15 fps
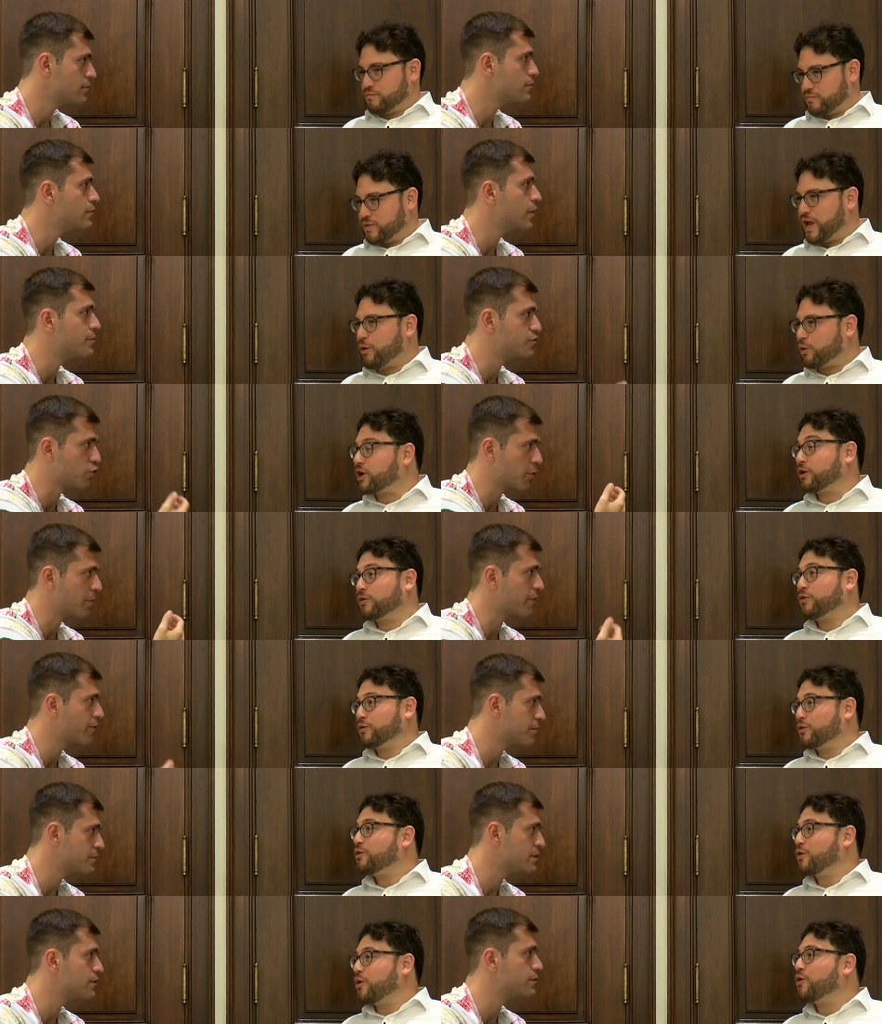Speaker 1: yeah, absorbing
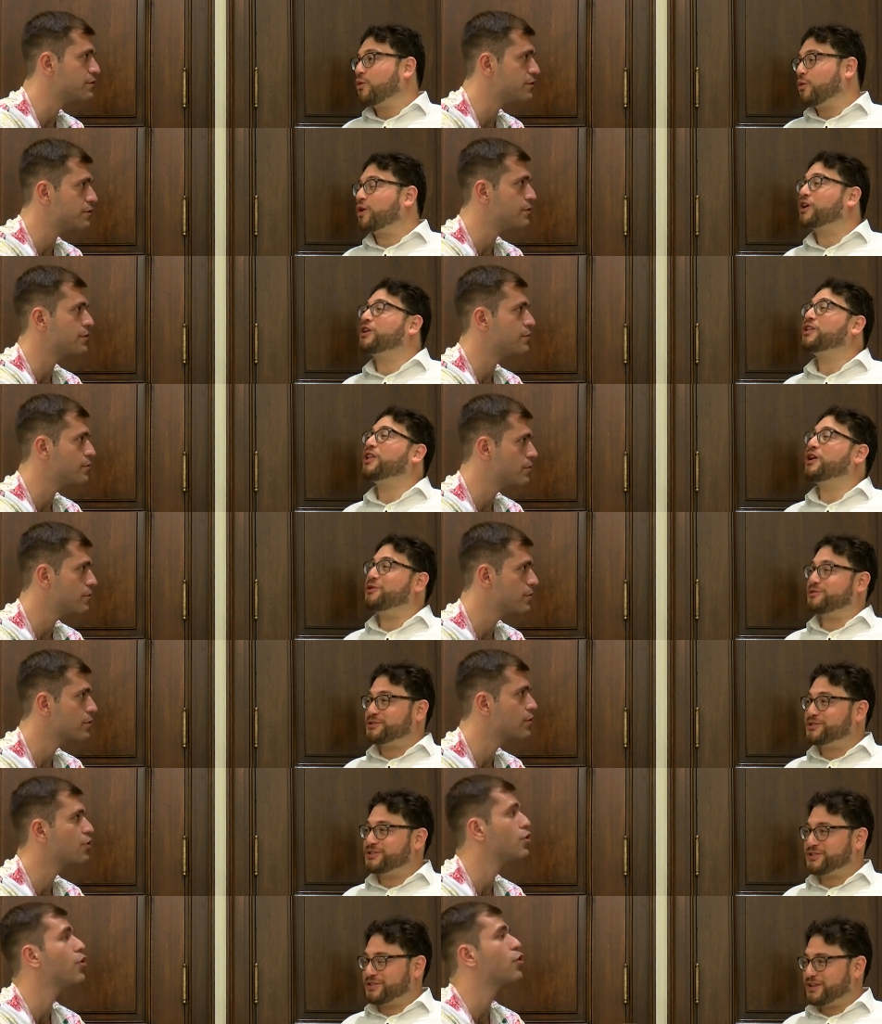from CO2. We're
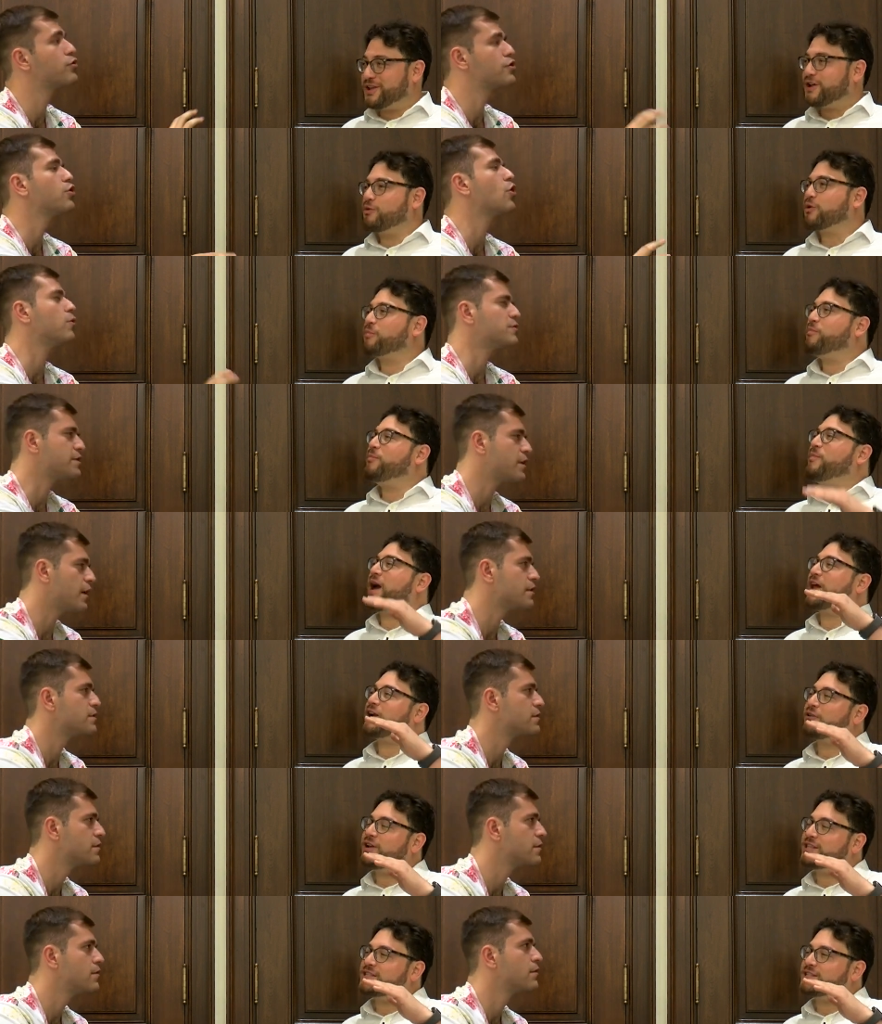close. Cl- oh, close. We're yes.
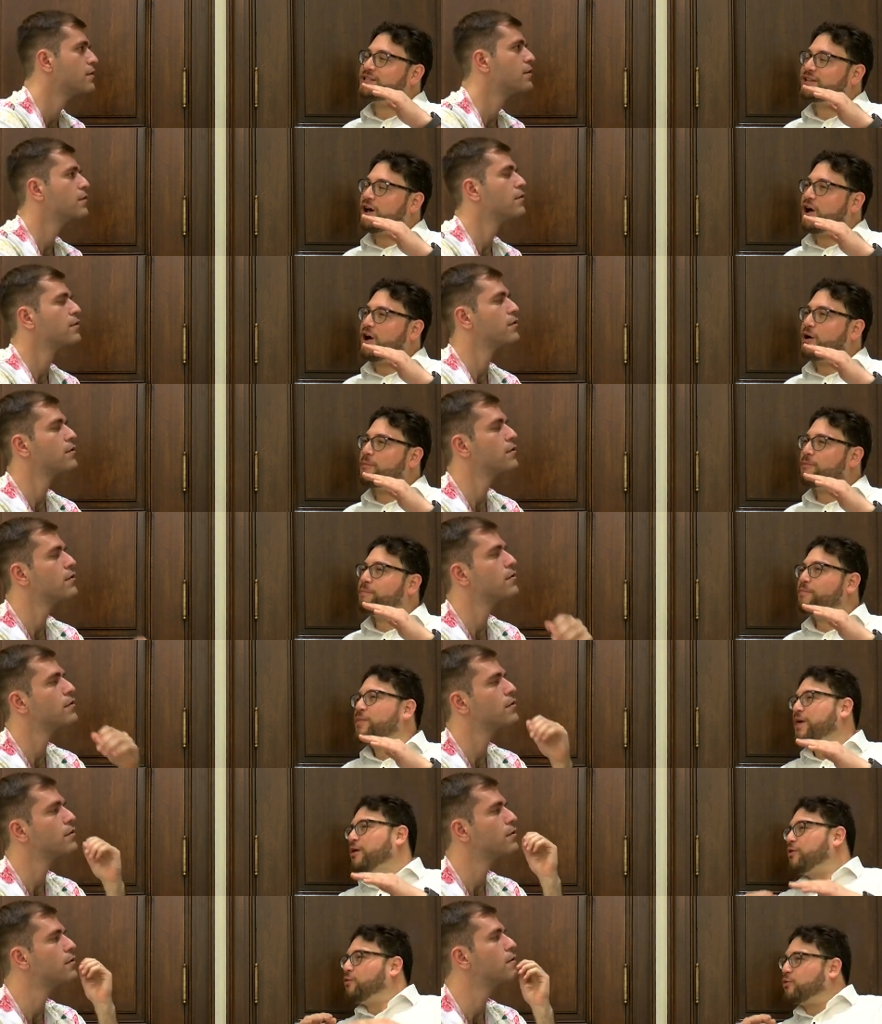better in some,
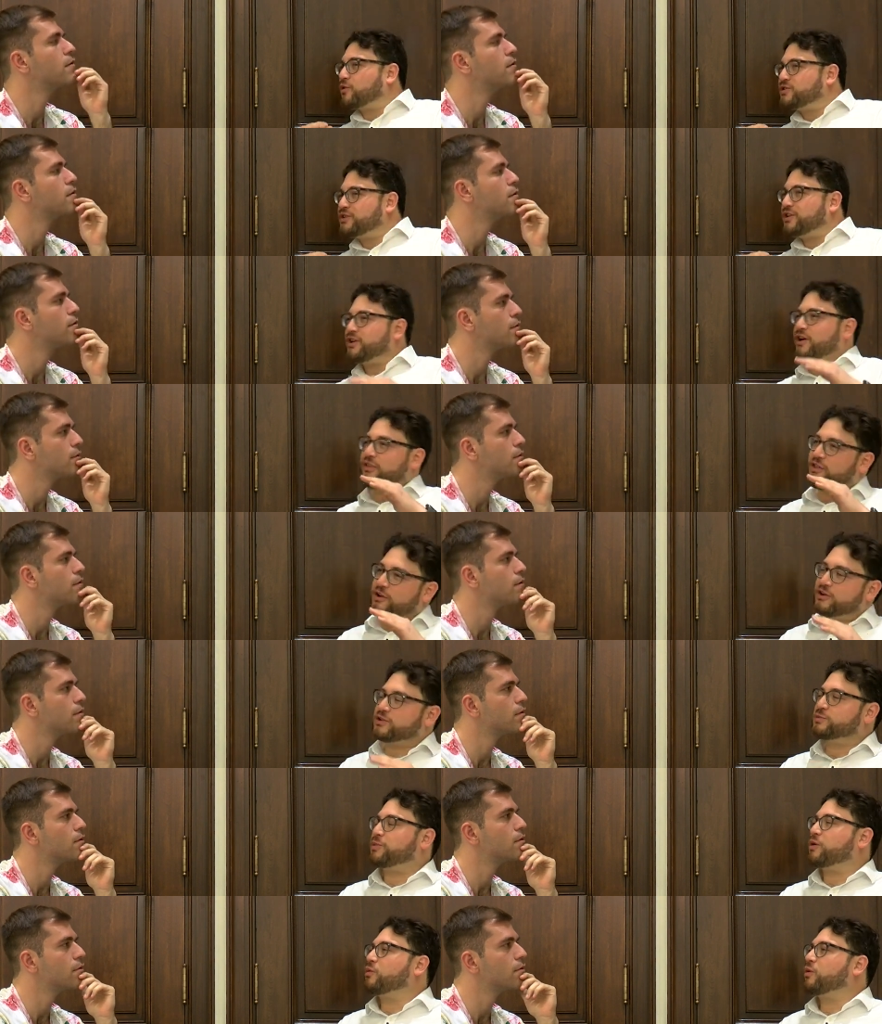worse in
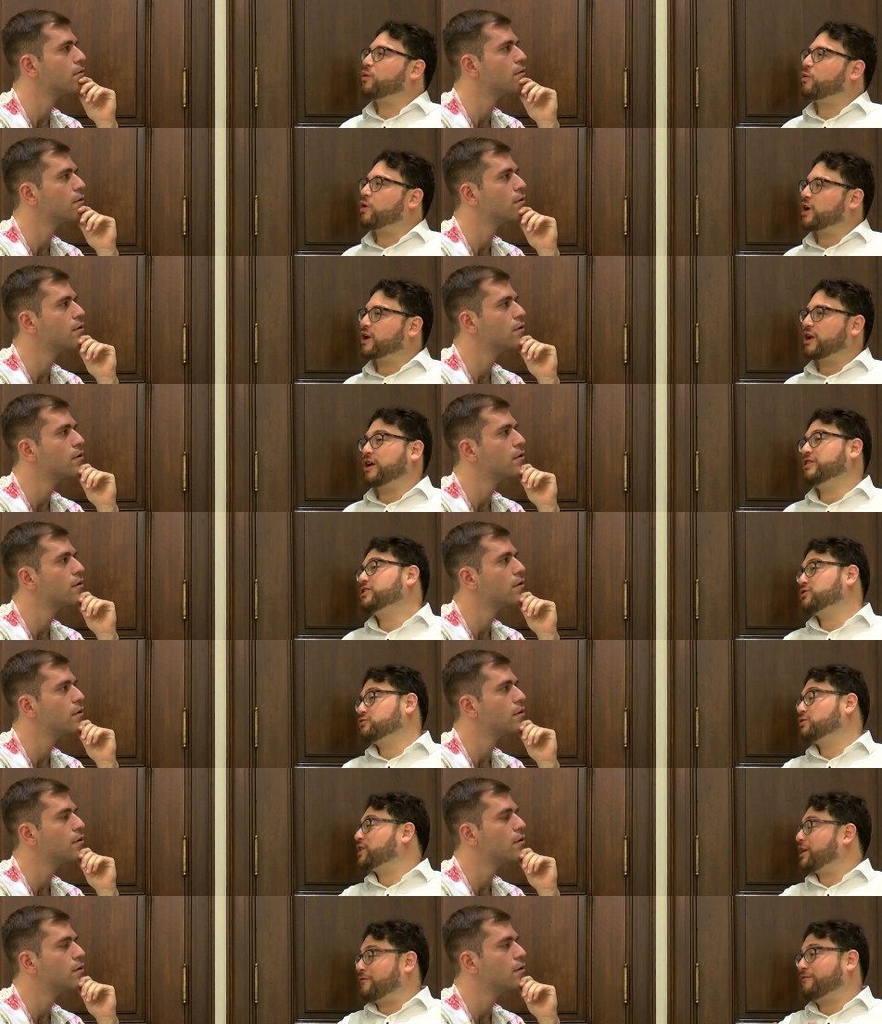others, but we're working on This is
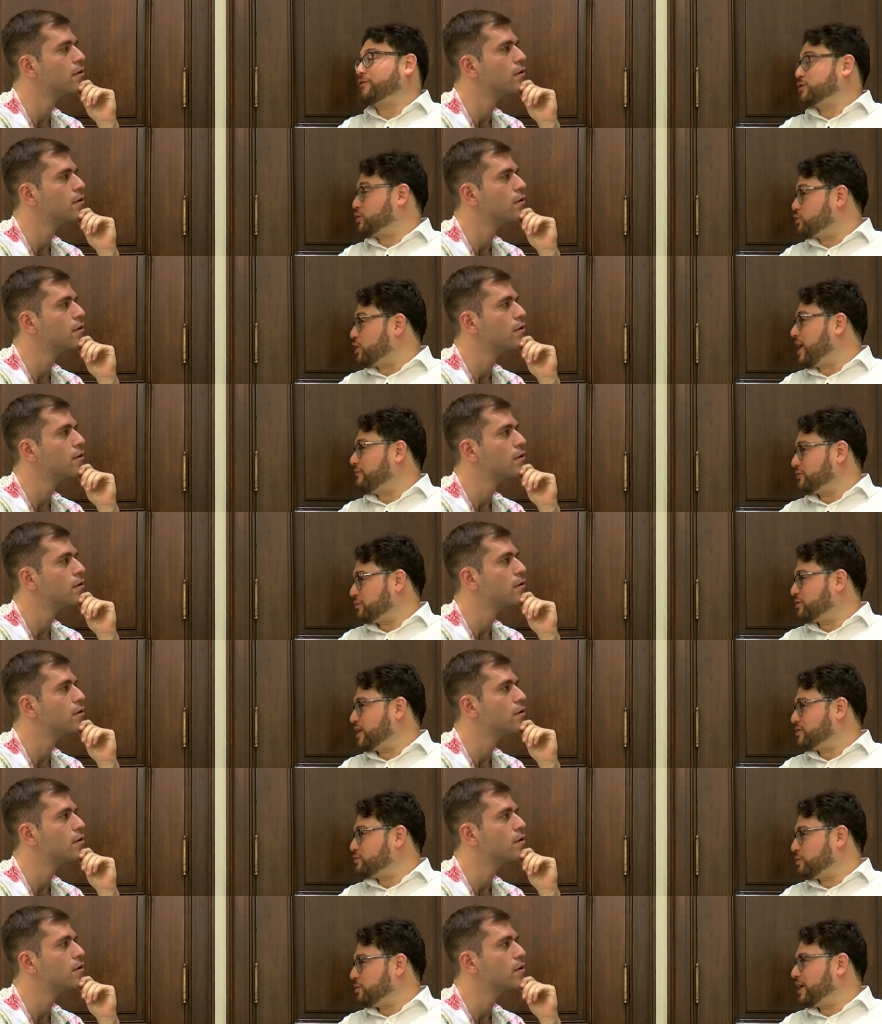really a first draft for
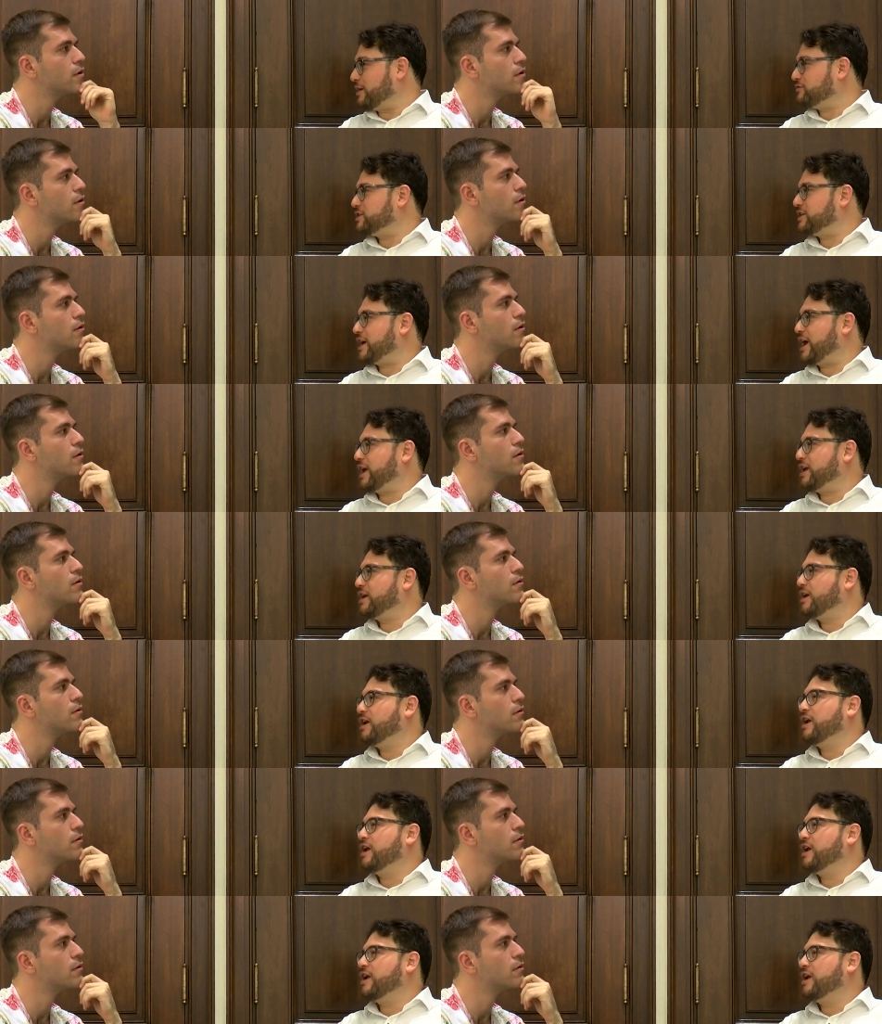us, what we have today.